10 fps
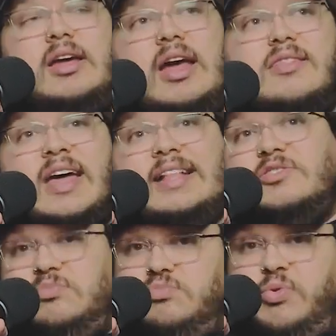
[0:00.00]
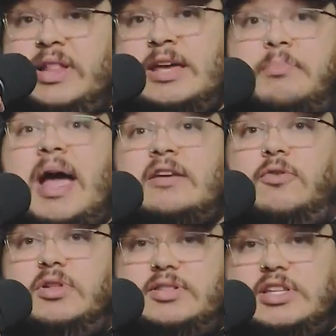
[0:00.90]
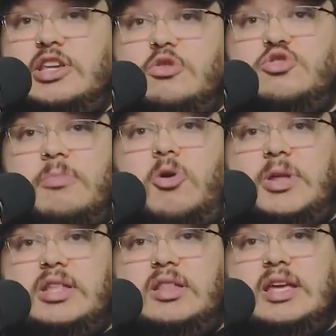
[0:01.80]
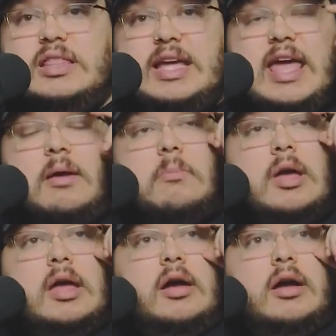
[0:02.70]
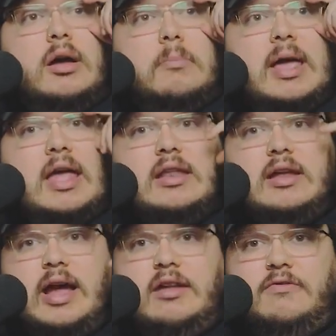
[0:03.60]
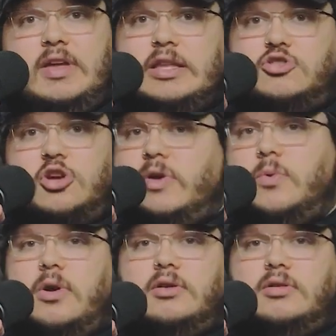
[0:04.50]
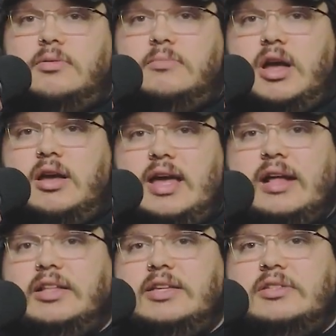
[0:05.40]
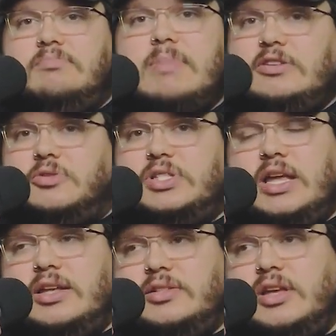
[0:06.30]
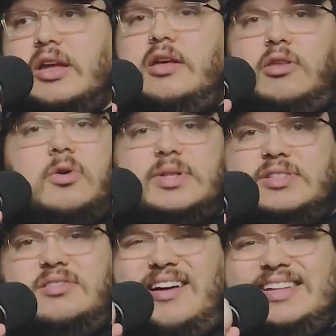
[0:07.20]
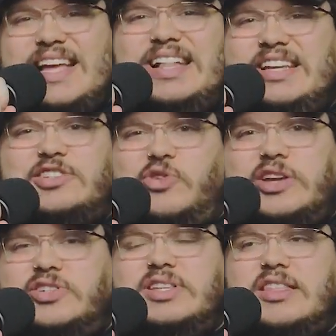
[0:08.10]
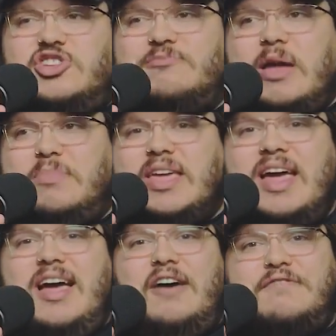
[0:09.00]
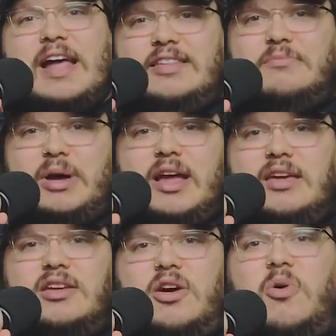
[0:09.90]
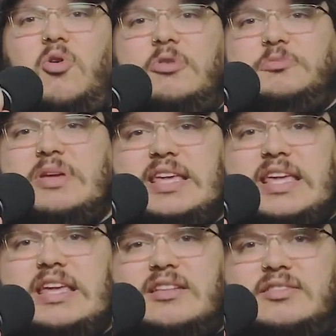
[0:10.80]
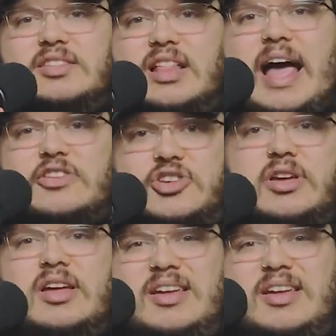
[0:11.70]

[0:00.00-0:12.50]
And that's really impactful. It's a huge moment in, in the game um, and kind of in showing where uh, Ellie's mental state is, though it's not exactly a stretch to say that she might be affected by, you know, almost being eaten, slashed.